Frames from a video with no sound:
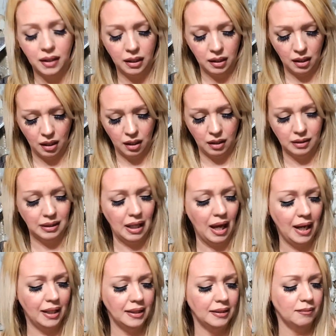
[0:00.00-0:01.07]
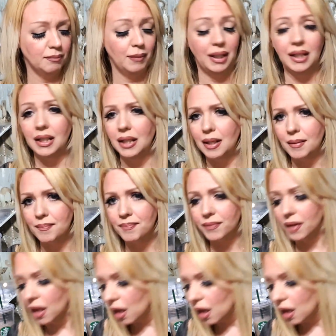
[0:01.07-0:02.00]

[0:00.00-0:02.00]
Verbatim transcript: the uh, light medium,